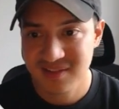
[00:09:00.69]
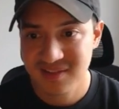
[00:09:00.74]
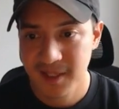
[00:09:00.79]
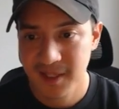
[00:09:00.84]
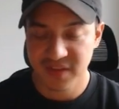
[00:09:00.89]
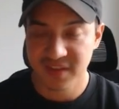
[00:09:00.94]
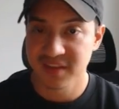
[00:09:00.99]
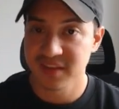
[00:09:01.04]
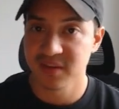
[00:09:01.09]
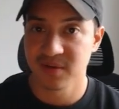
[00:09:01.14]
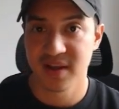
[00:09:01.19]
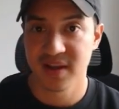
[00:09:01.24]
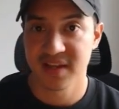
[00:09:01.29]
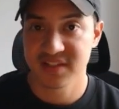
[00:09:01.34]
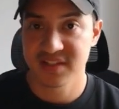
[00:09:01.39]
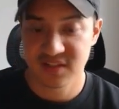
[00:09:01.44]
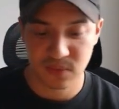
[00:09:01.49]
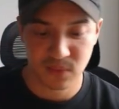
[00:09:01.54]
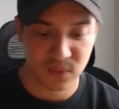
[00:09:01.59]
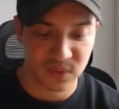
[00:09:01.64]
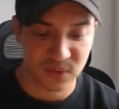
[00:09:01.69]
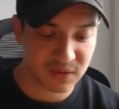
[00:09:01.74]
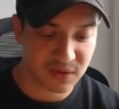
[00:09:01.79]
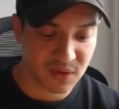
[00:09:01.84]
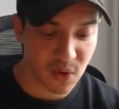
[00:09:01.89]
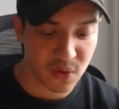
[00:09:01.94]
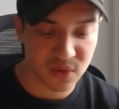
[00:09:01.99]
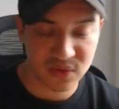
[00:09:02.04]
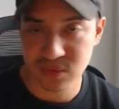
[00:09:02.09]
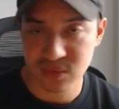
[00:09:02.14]
And then the rest will
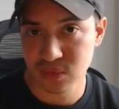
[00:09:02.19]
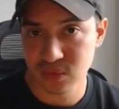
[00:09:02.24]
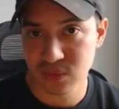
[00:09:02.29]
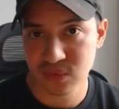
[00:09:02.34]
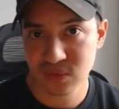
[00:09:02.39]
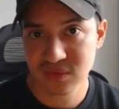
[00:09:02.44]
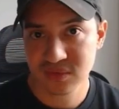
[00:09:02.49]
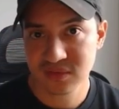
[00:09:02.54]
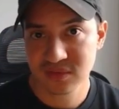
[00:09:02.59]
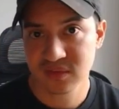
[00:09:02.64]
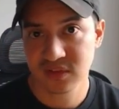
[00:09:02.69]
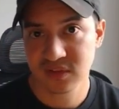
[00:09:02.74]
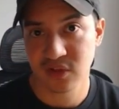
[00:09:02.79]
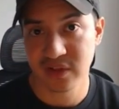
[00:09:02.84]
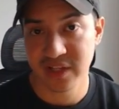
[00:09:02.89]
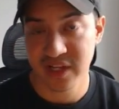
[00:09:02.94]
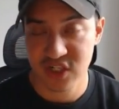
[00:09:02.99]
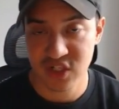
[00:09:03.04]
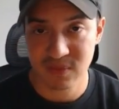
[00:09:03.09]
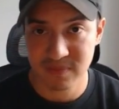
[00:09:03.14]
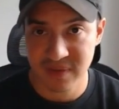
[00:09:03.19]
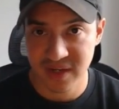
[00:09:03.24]
go to collection